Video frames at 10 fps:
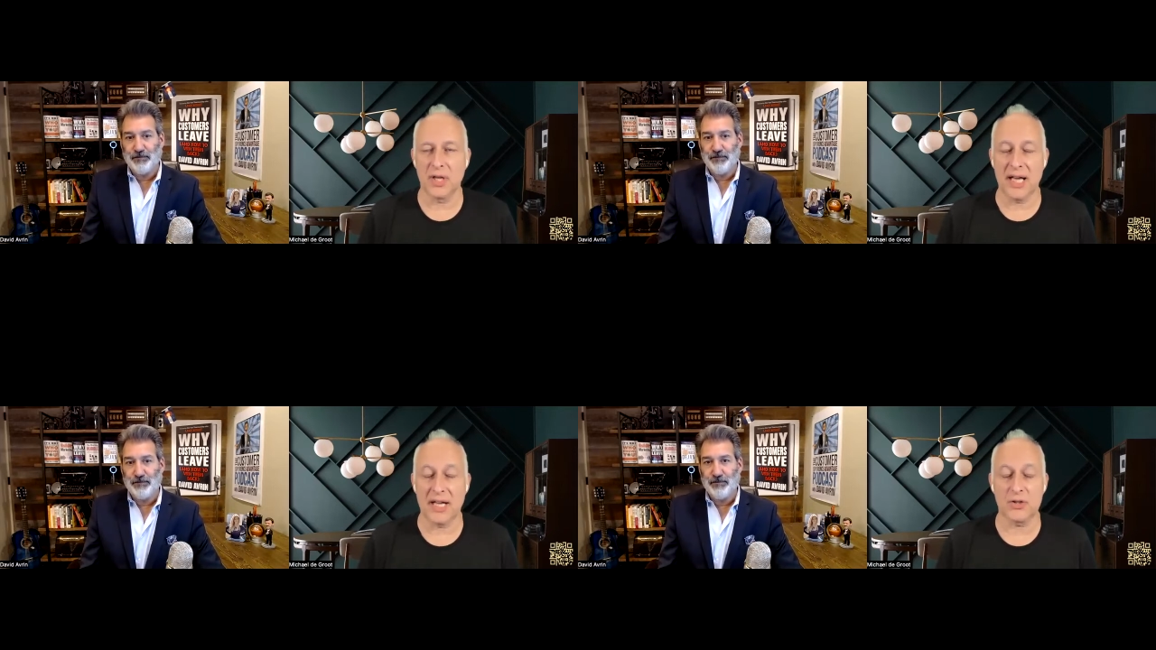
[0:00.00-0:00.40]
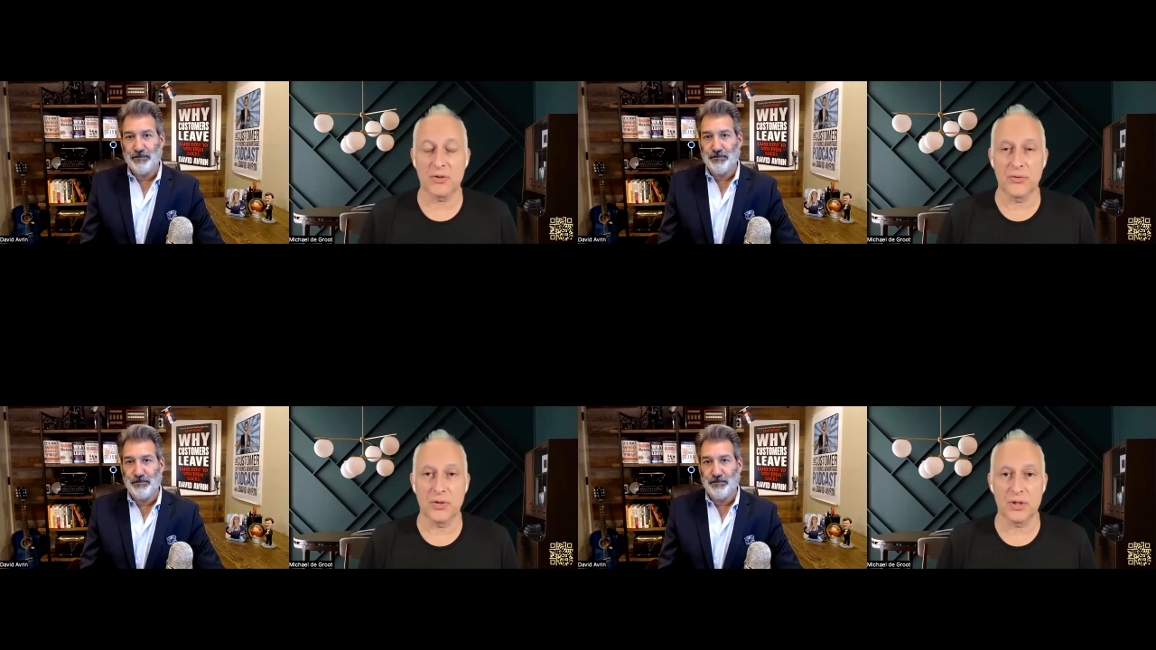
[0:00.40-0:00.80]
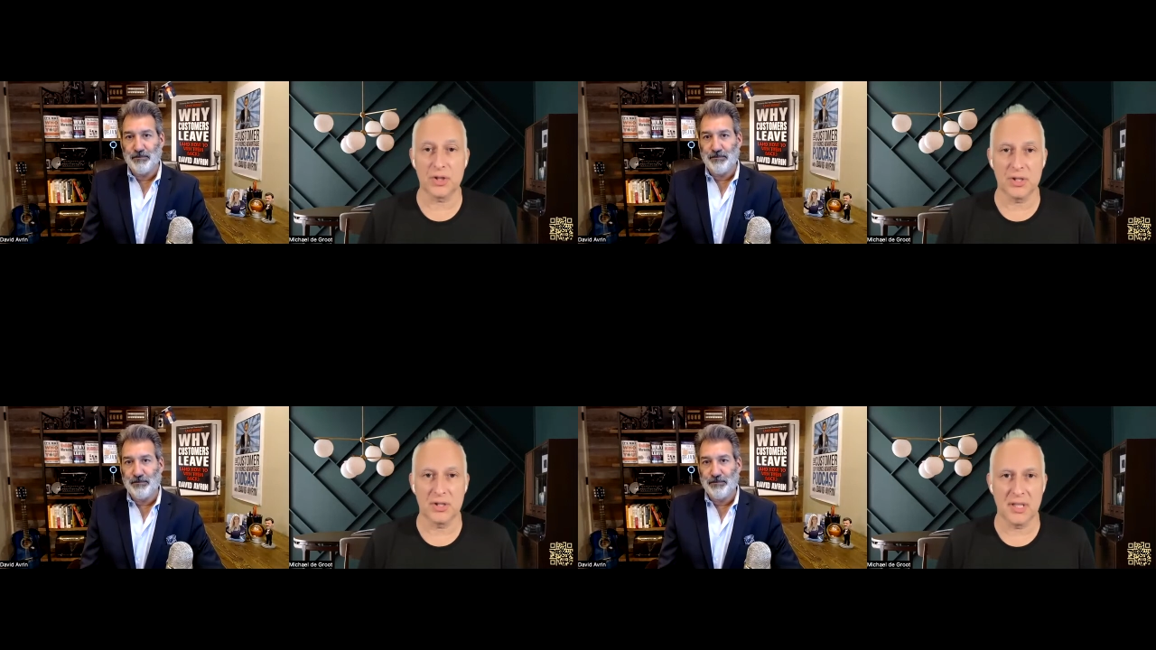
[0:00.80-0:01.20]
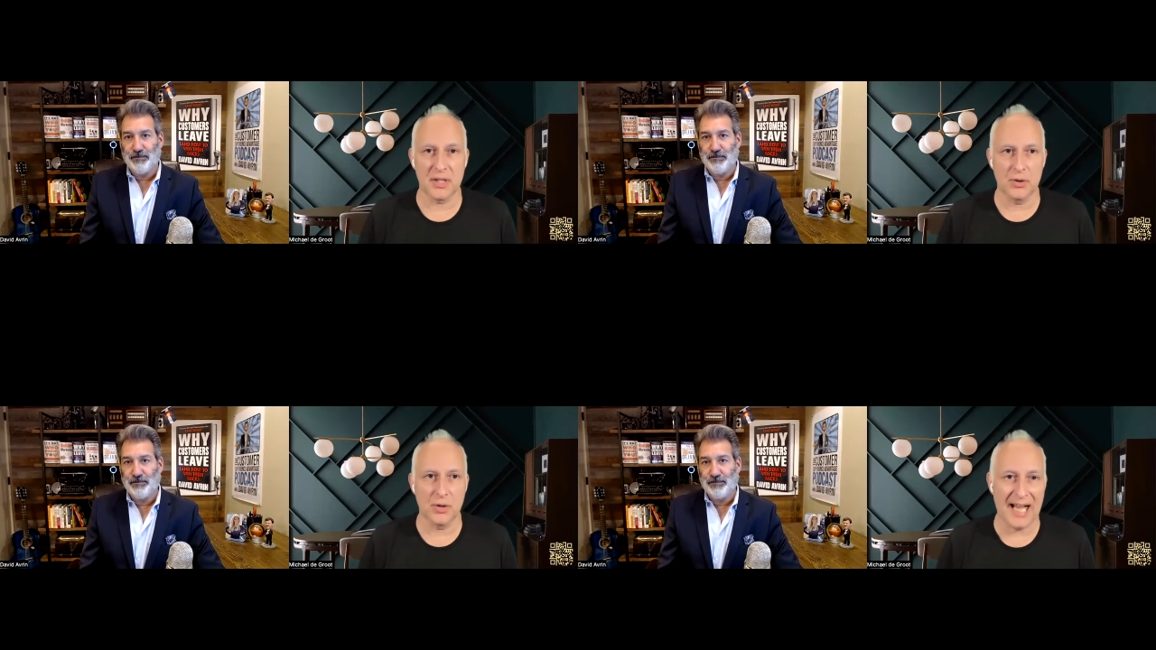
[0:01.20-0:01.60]
Speaker 1: extroversion that
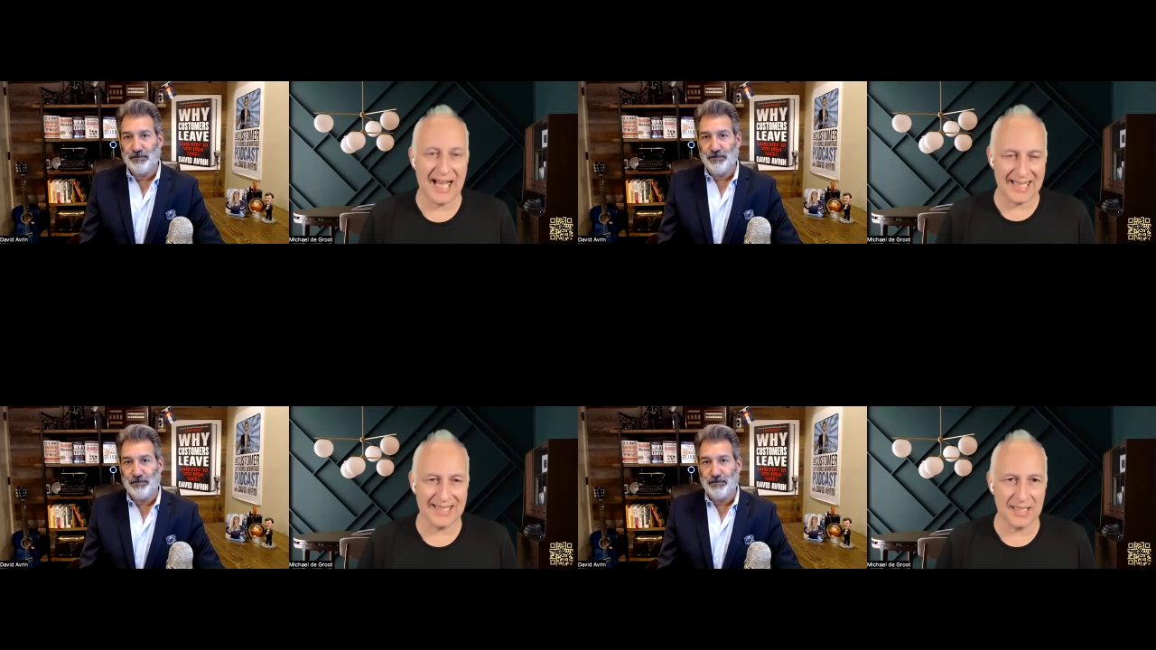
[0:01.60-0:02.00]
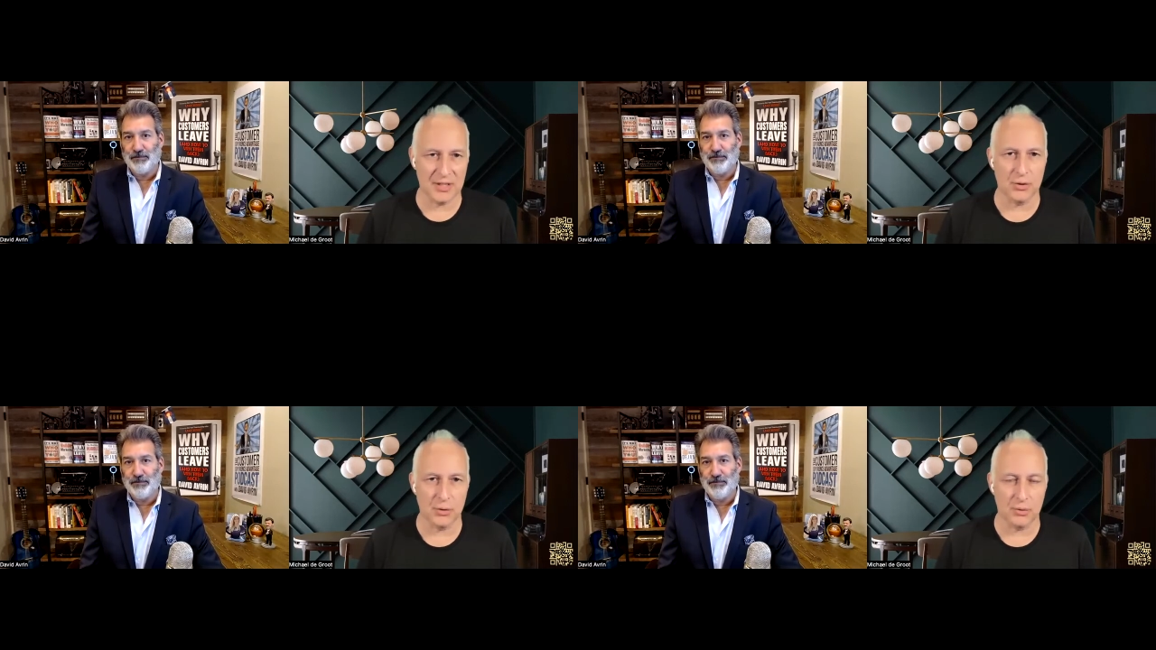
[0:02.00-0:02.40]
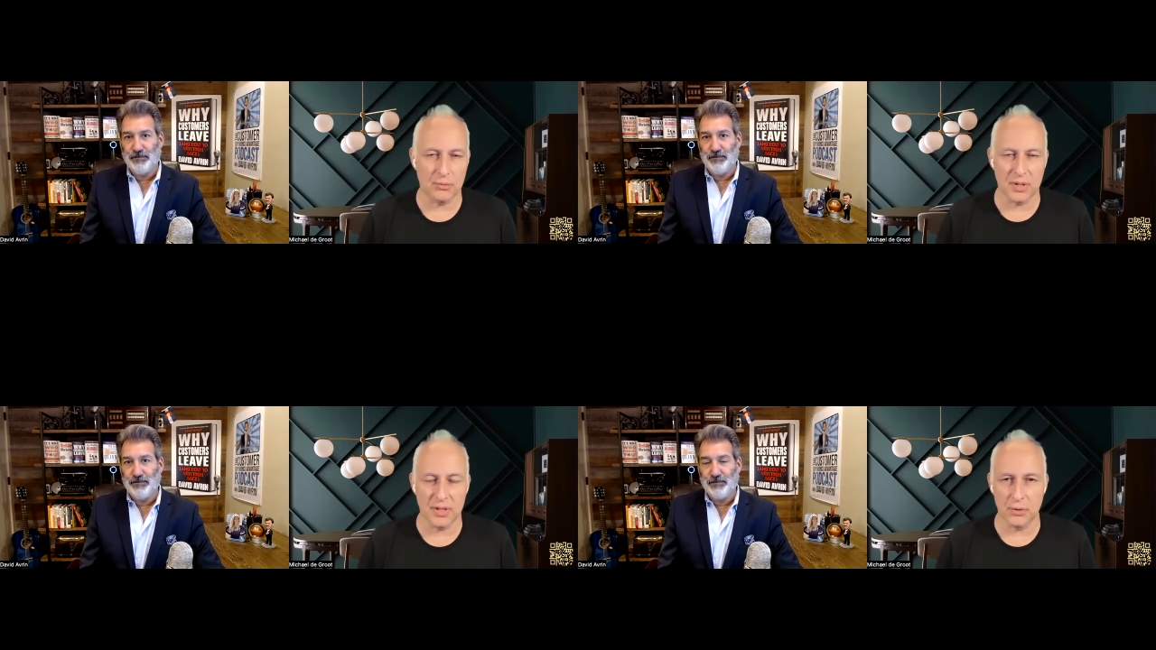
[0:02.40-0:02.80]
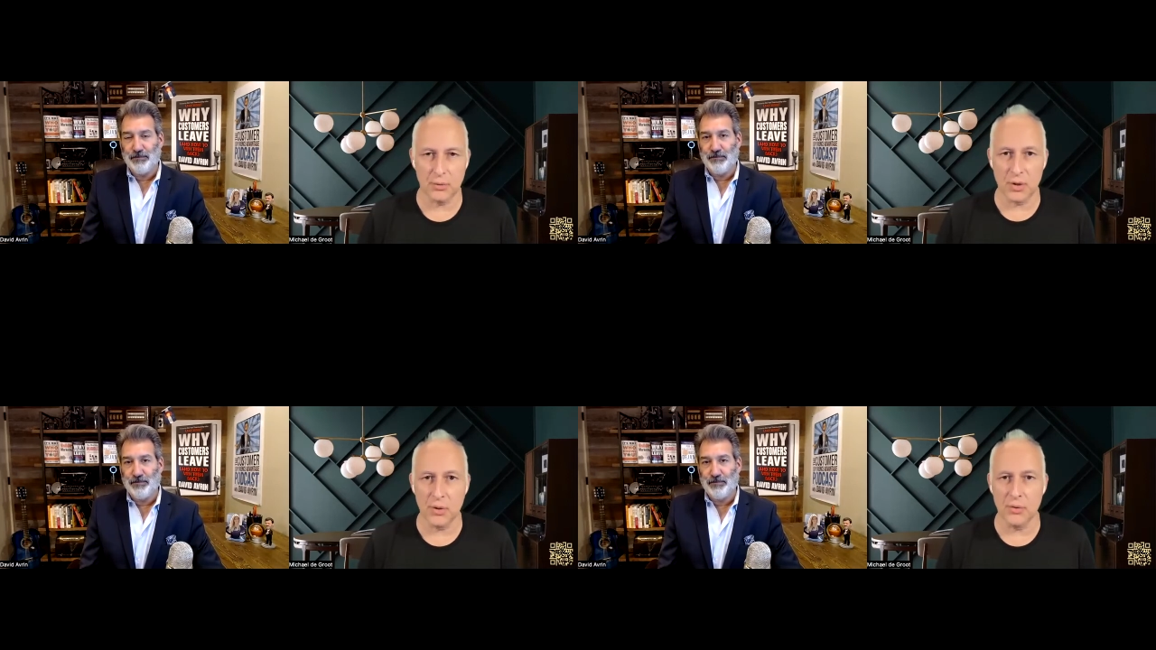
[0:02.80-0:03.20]
you had in your in your
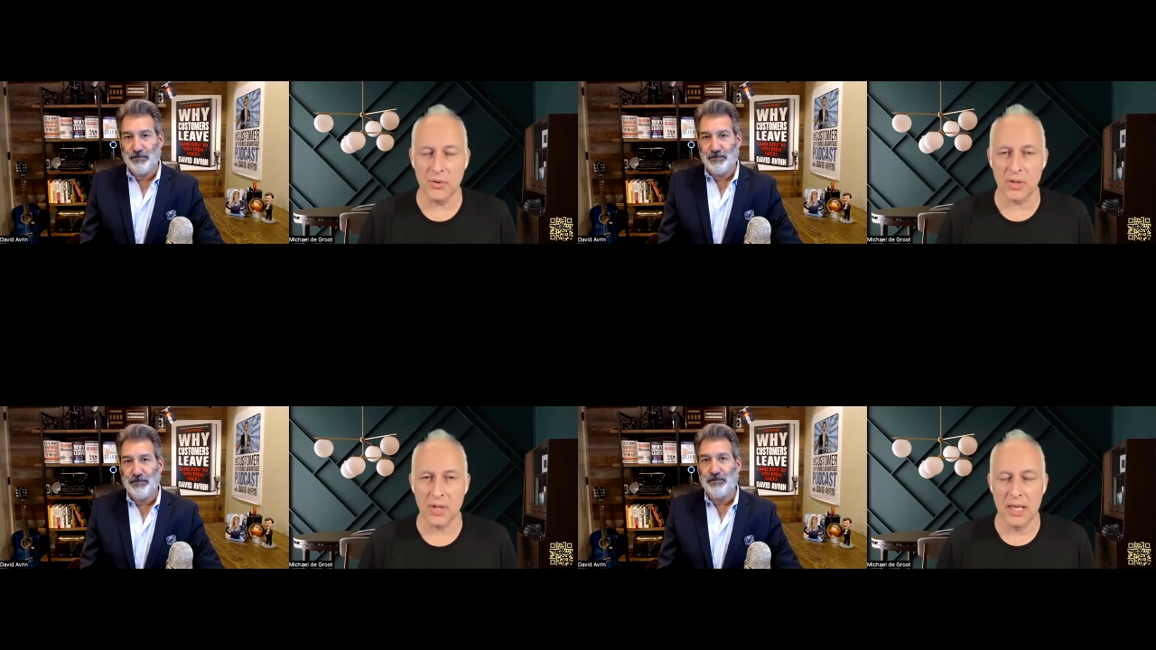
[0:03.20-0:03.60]
youth.